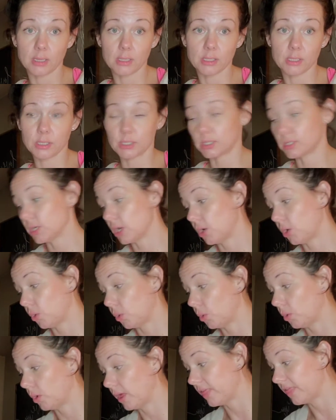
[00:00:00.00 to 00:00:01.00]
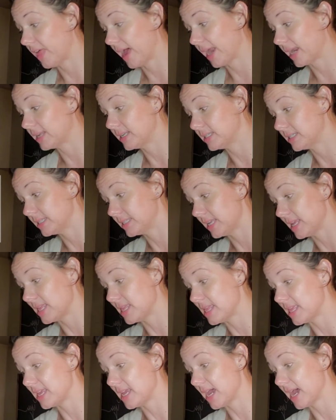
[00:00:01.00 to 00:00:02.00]
So that is
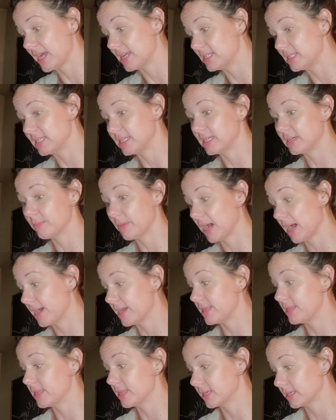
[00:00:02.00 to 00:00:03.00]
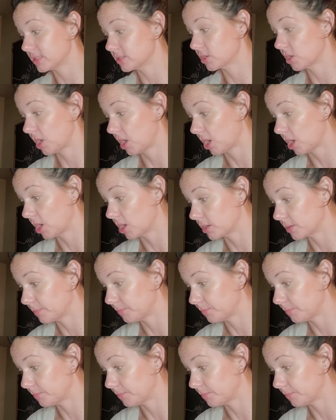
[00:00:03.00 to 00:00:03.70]
the idea behind this card.